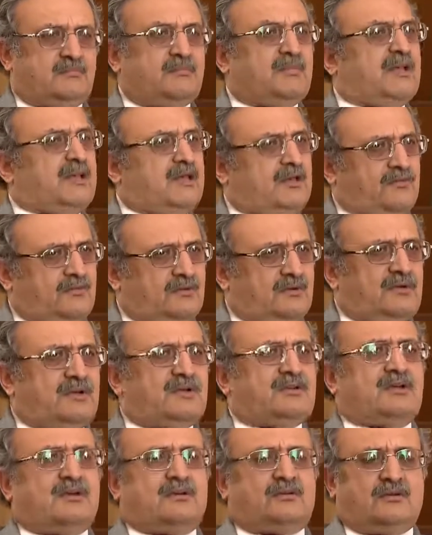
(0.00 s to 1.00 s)
meaningful,
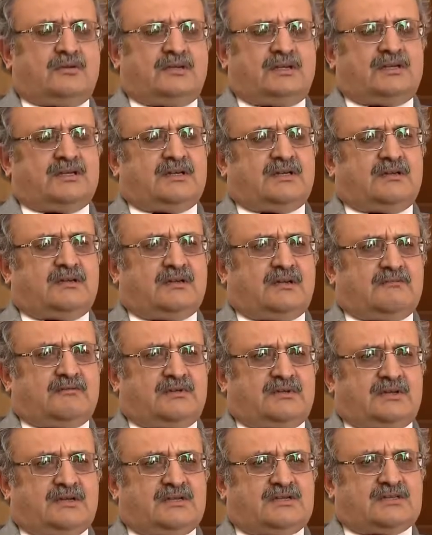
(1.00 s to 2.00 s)
result-oriented
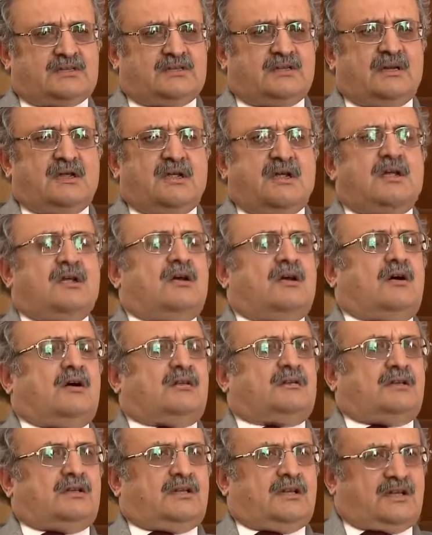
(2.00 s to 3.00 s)
conversation
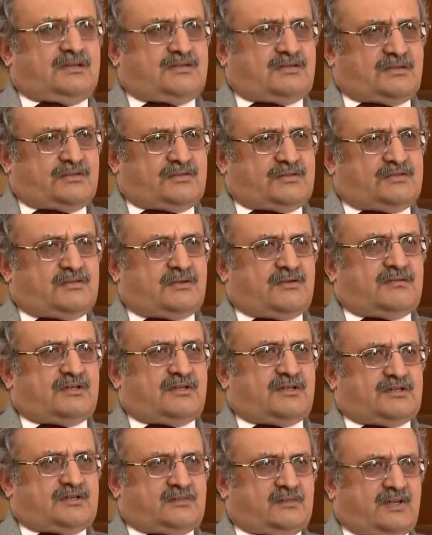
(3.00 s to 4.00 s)
on the larger issue of
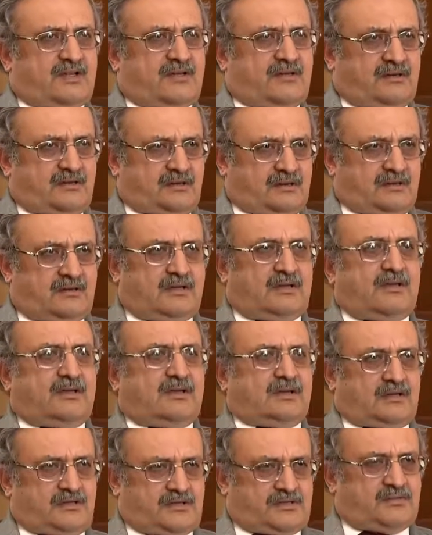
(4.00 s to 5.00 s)
the
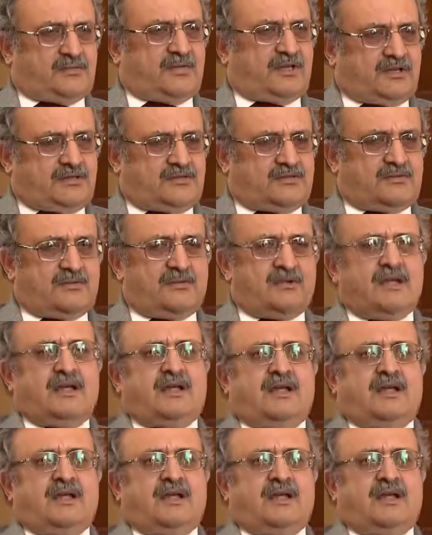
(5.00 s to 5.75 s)
Kashmir issue,